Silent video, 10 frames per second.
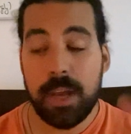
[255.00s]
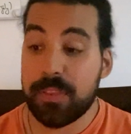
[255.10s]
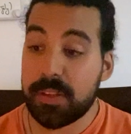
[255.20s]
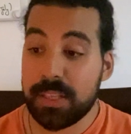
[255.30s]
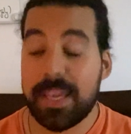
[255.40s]

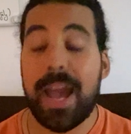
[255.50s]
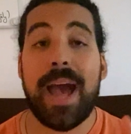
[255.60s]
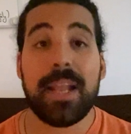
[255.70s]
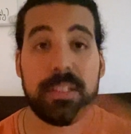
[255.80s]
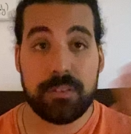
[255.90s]
and the league
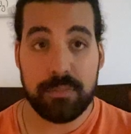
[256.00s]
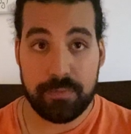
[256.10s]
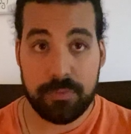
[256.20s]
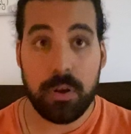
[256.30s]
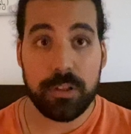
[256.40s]
hadn't
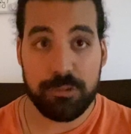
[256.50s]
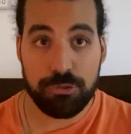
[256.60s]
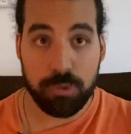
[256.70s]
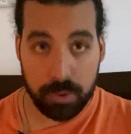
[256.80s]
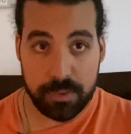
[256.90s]
fallen
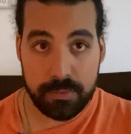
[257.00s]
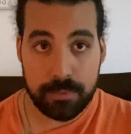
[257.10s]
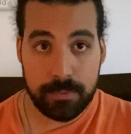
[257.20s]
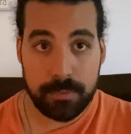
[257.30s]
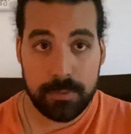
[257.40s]
short,
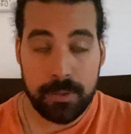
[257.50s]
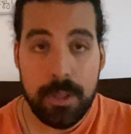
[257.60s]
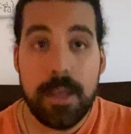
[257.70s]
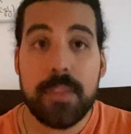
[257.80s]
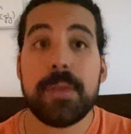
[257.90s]

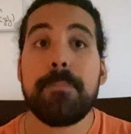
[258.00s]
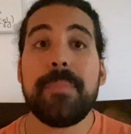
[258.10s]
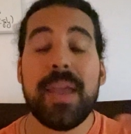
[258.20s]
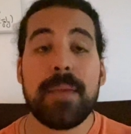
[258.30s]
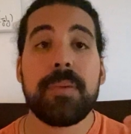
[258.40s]

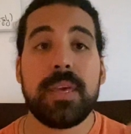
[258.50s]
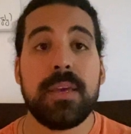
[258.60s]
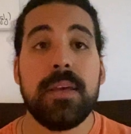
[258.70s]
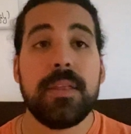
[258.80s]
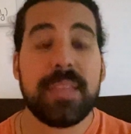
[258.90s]
then
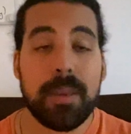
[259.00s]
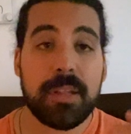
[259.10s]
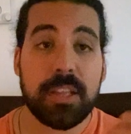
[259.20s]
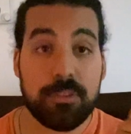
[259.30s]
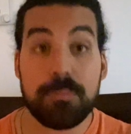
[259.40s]
maybe the
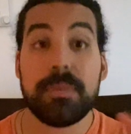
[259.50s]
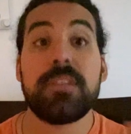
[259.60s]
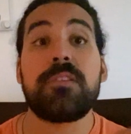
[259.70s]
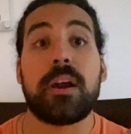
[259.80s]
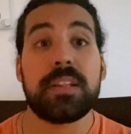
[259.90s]
MLS would be
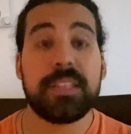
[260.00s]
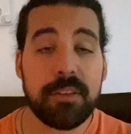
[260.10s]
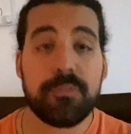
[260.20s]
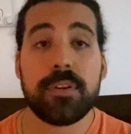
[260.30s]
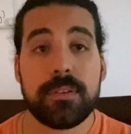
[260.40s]
entirely
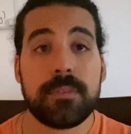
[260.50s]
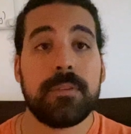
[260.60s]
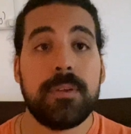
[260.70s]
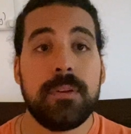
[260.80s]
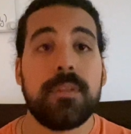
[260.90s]
different.
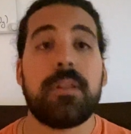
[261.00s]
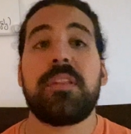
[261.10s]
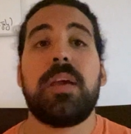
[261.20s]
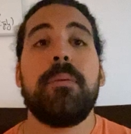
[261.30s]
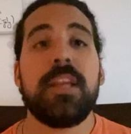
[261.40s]
Now,
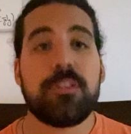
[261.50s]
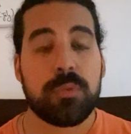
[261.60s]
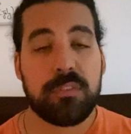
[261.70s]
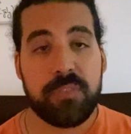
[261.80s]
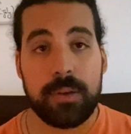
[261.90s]
the MLS
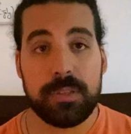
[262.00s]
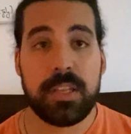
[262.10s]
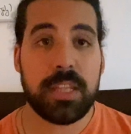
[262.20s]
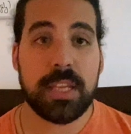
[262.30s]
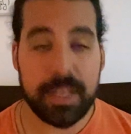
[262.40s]
was founded
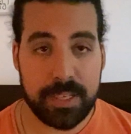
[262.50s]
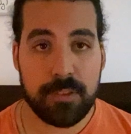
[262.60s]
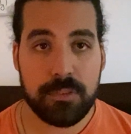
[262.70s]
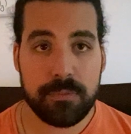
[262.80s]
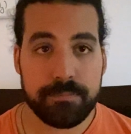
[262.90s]
in the
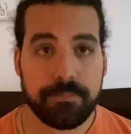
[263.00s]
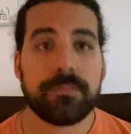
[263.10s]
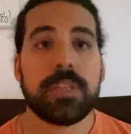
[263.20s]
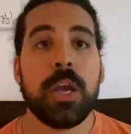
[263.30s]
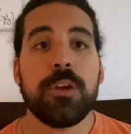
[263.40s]
90s.
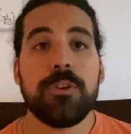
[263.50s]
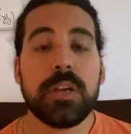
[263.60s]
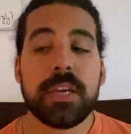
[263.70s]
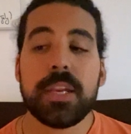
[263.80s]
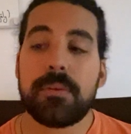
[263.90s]
You
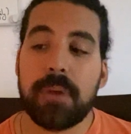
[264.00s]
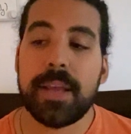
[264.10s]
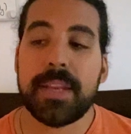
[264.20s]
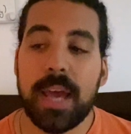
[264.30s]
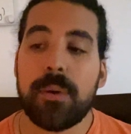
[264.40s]
look at it
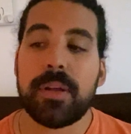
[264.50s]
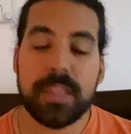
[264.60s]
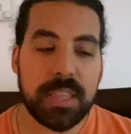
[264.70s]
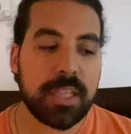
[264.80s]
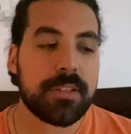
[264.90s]
right now
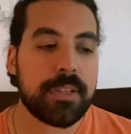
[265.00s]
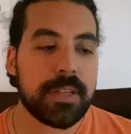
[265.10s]
and think